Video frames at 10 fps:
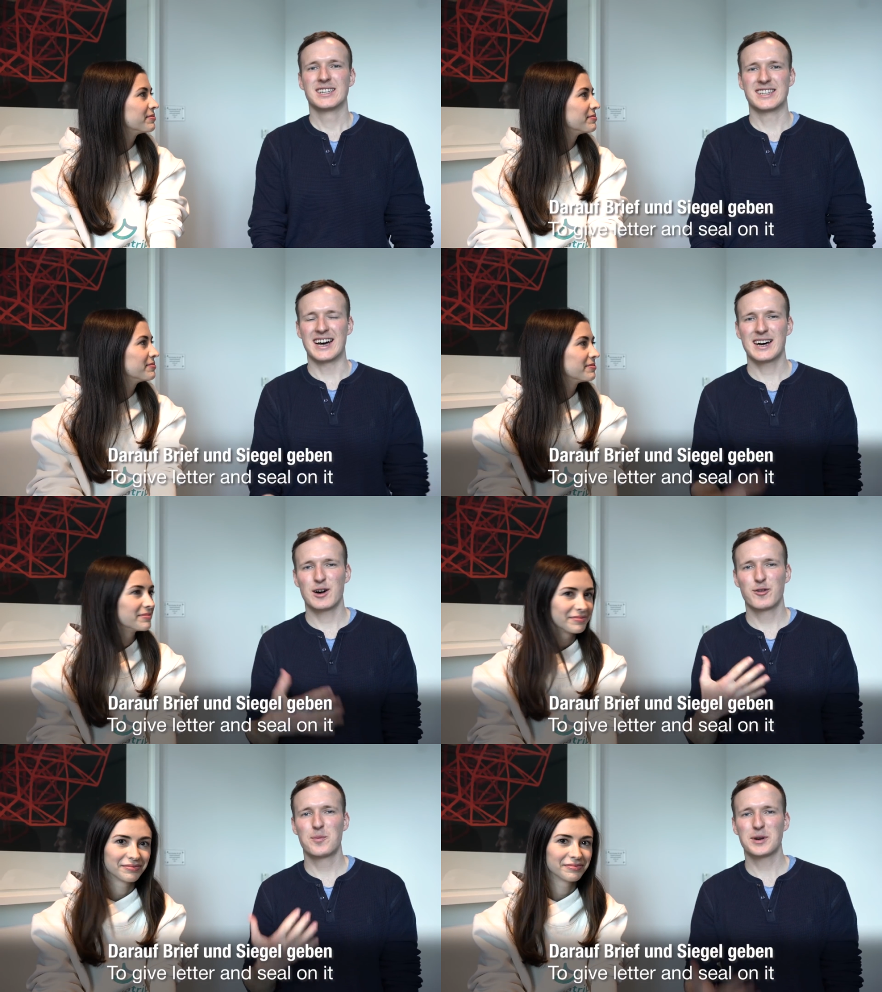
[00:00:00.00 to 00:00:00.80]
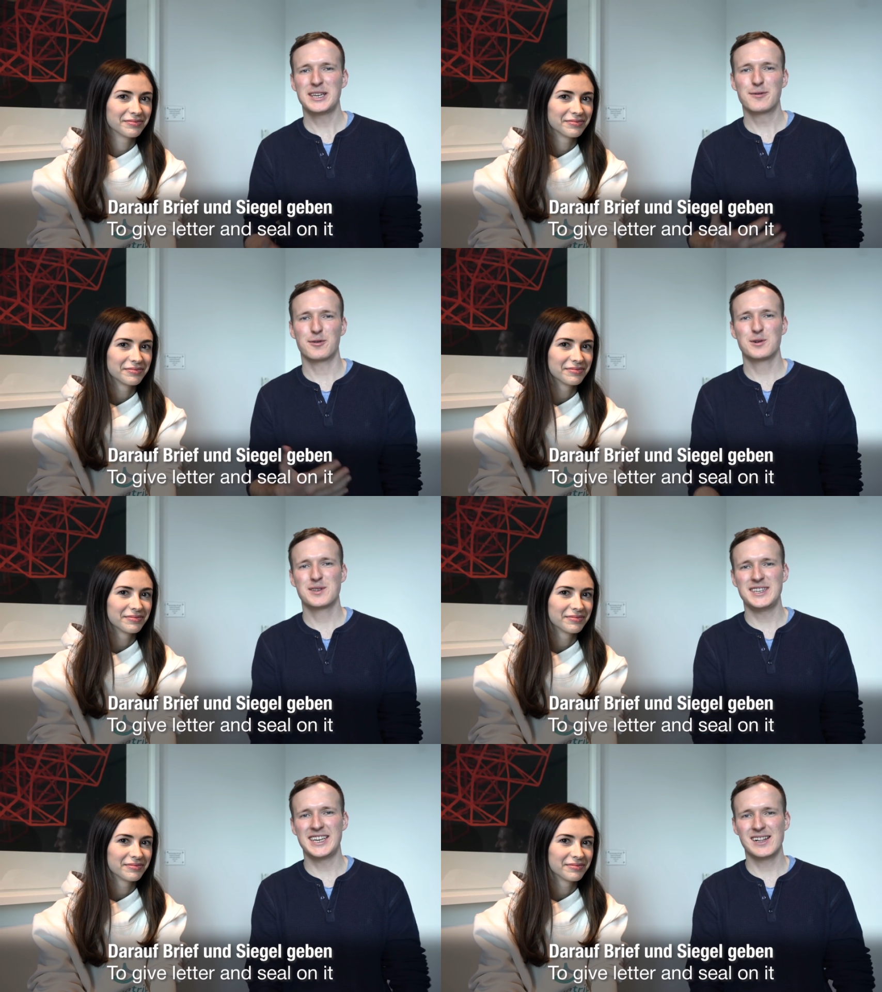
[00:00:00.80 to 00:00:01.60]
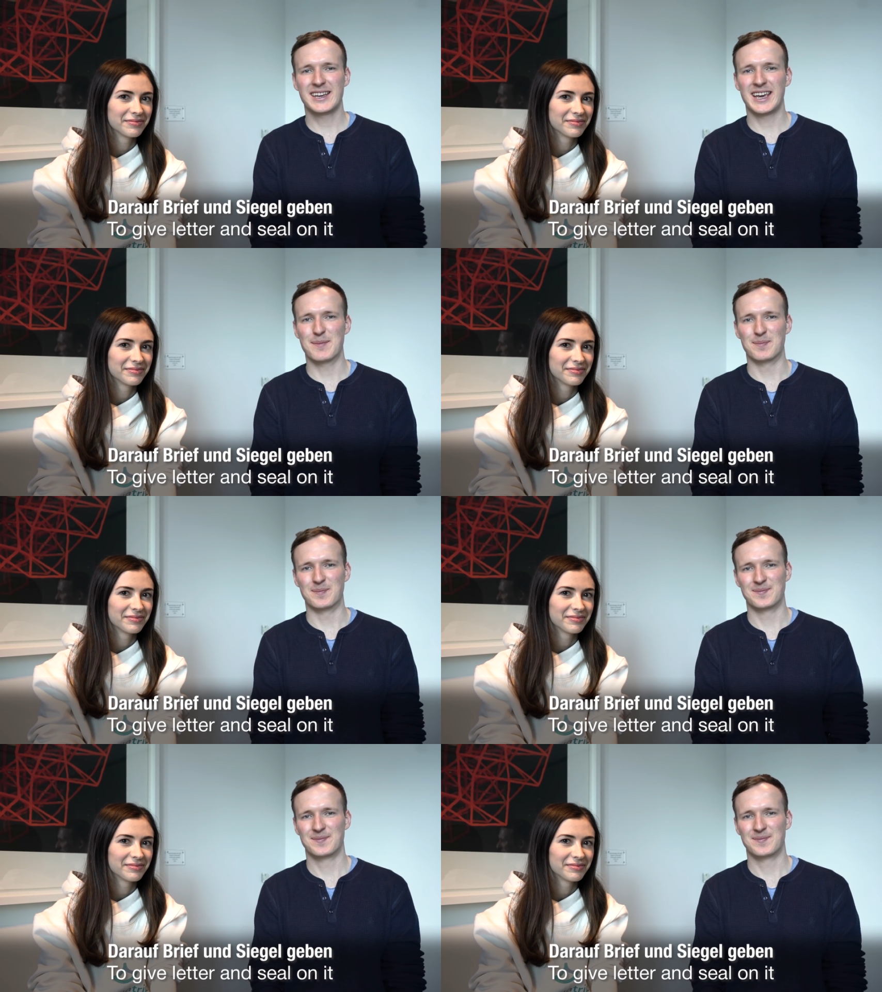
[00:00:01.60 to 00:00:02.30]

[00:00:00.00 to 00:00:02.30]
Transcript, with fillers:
Speaker 1: Darauf Brief und Siegel geben.